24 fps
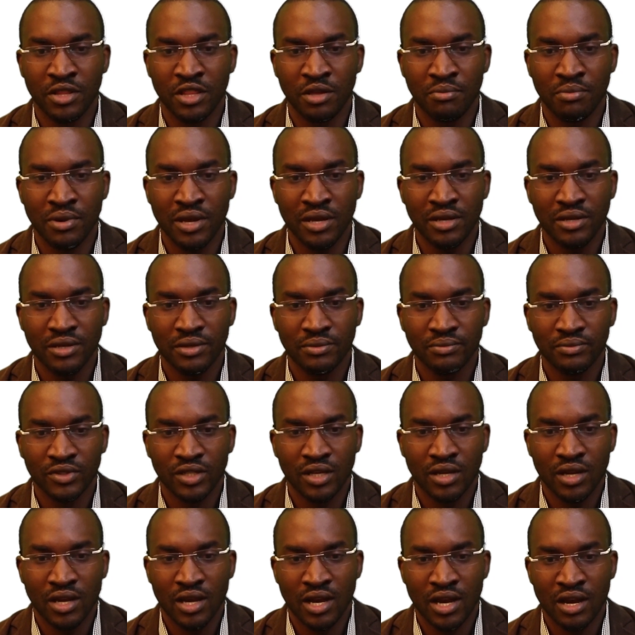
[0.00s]
the bank.
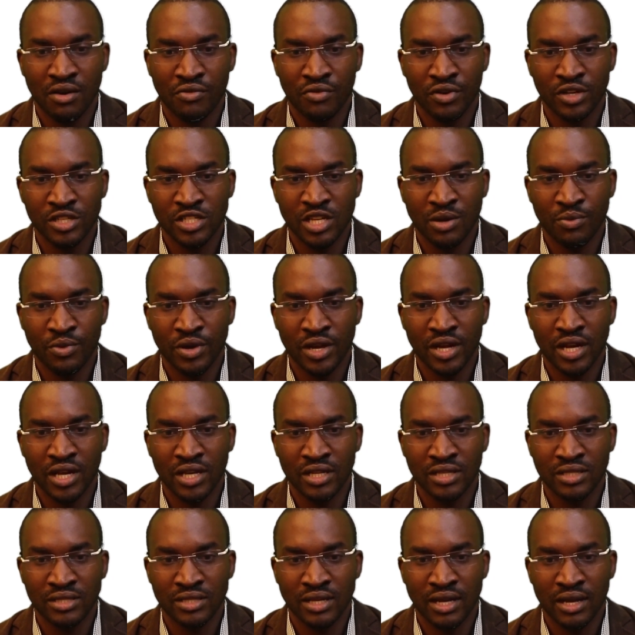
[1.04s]
For example,
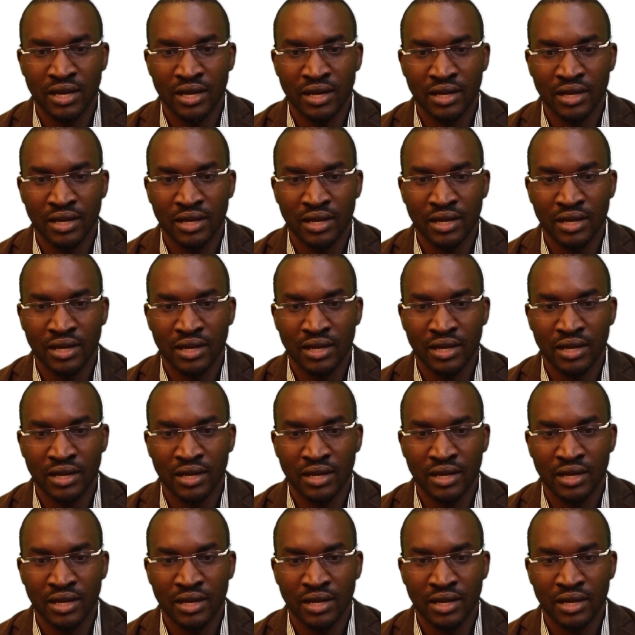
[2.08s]
errors